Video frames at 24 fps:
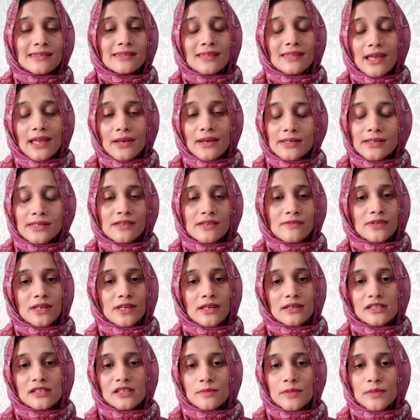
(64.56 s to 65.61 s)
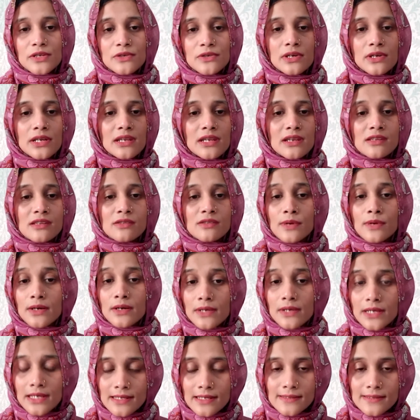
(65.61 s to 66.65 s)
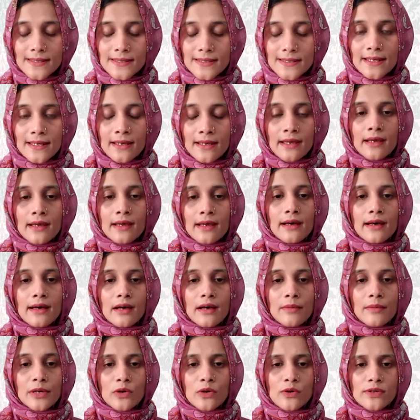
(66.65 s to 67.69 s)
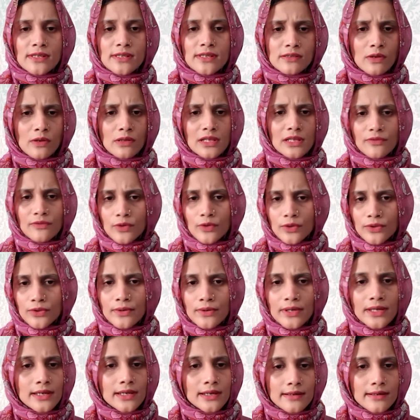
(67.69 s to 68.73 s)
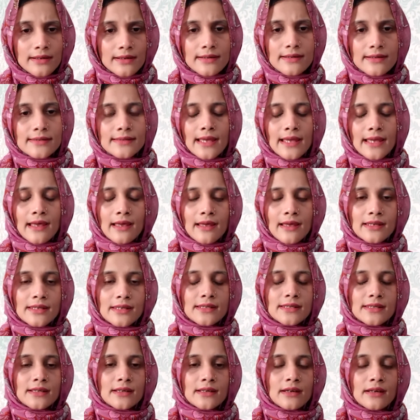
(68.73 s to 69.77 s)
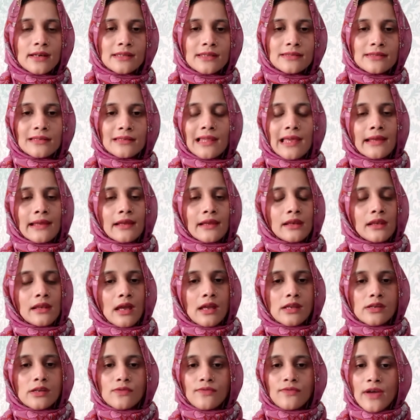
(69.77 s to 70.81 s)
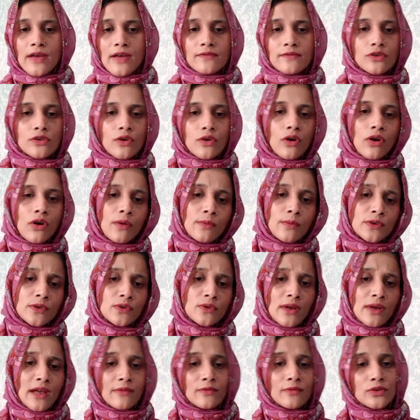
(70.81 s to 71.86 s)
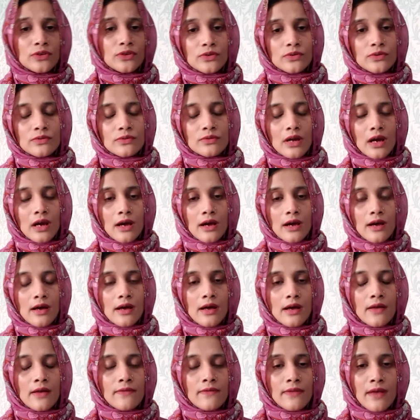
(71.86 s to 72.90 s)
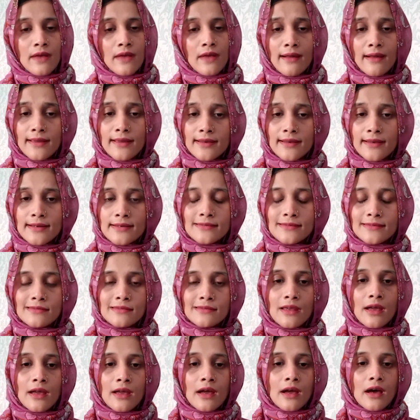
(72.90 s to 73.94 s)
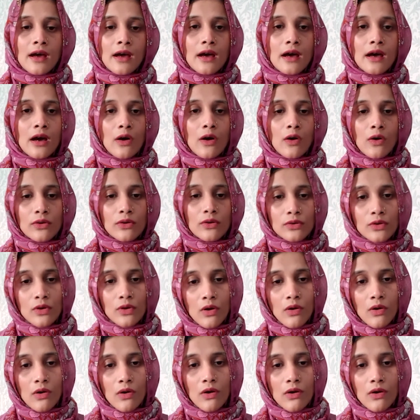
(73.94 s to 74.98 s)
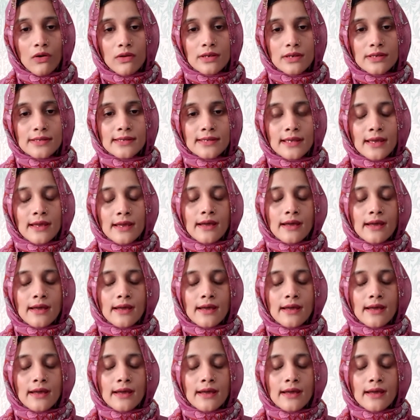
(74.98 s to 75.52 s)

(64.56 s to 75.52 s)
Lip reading: narrative that GP training is very easy because it's only for 3 years and it's like a 9-to-5 job. You don't have to do nights, on calls,